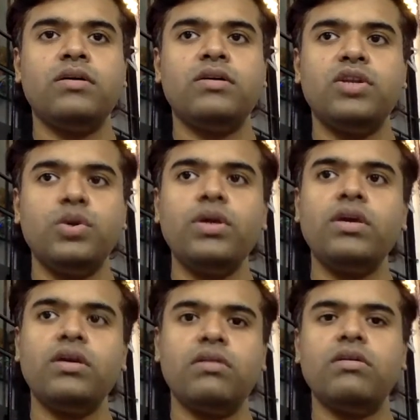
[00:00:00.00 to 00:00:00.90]

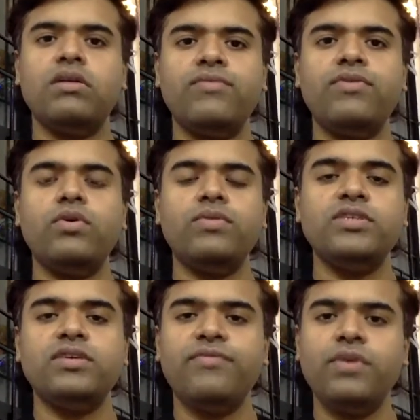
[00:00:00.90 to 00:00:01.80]
during if you
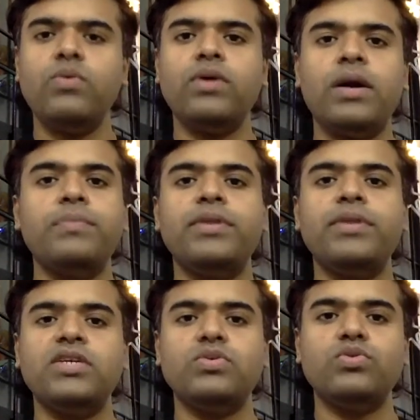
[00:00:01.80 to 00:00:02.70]
observe few
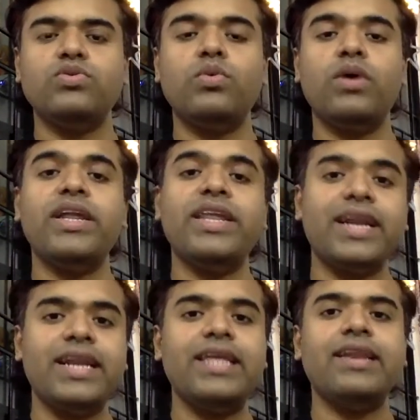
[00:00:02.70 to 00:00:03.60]
companies who are
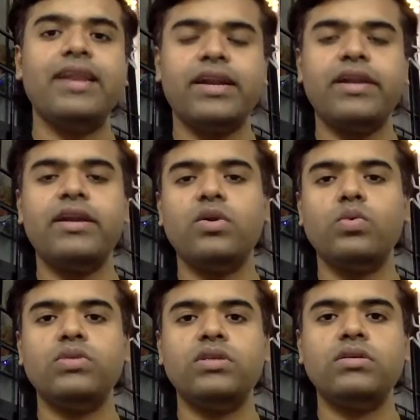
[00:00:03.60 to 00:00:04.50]
directly related
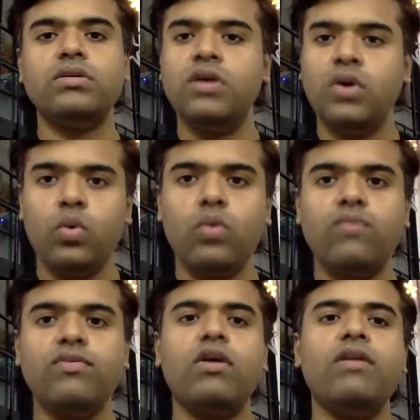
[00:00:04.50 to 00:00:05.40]
to the
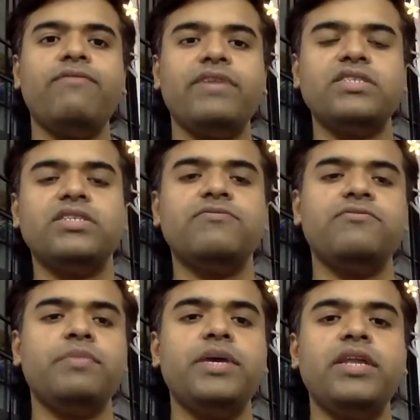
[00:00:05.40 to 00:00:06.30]
overall
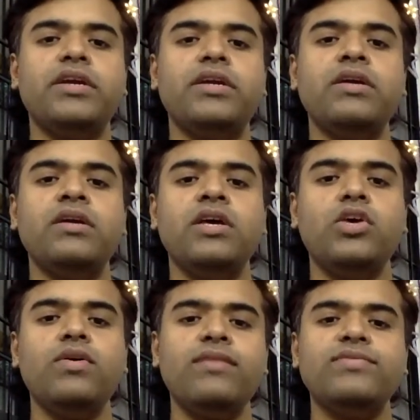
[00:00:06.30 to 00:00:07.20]
festive period,
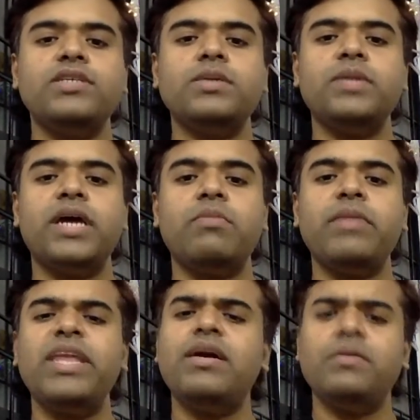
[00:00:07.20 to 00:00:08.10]
you'll observe that
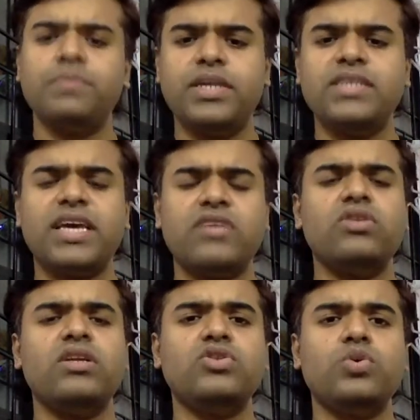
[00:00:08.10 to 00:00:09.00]
many companies
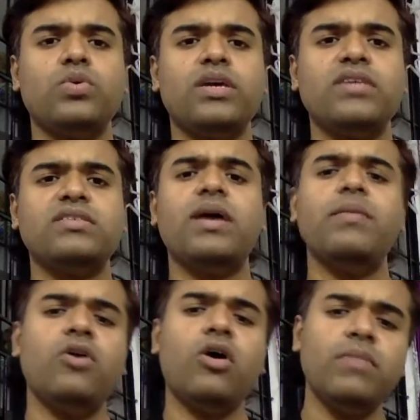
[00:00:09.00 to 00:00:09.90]
actually showcase
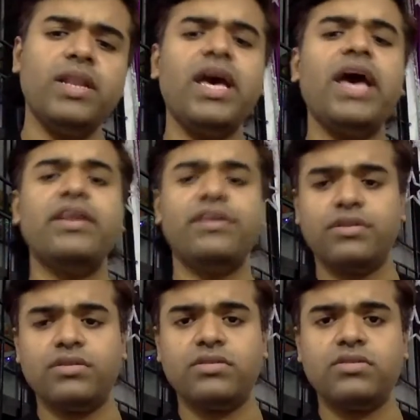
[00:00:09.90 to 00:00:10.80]
abnormally high
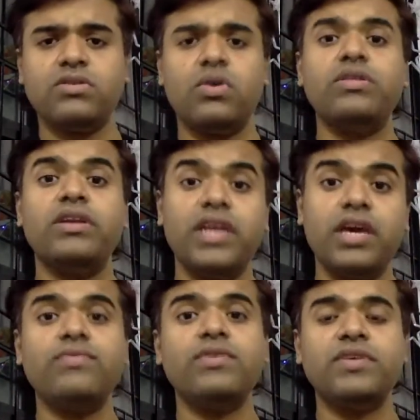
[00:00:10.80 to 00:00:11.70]
returns on the day
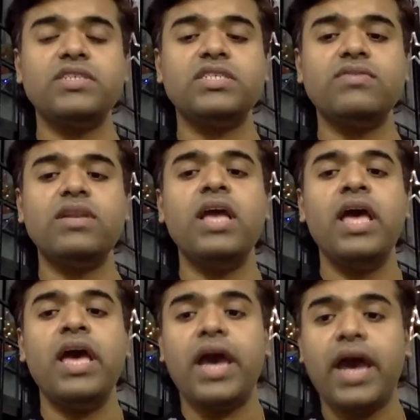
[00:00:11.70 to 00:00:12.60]
of the festival
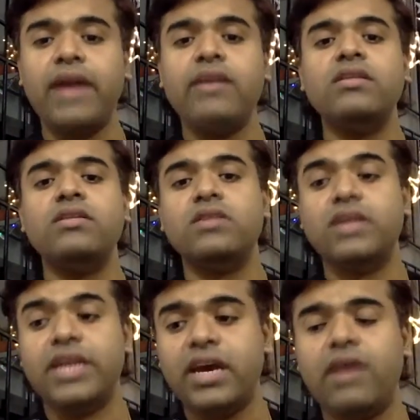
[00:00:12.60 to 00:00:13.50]
and the
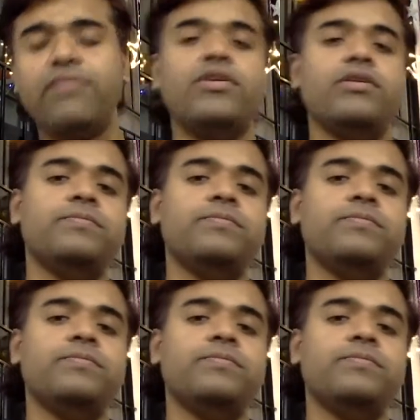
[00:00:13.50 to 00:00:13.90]
day after.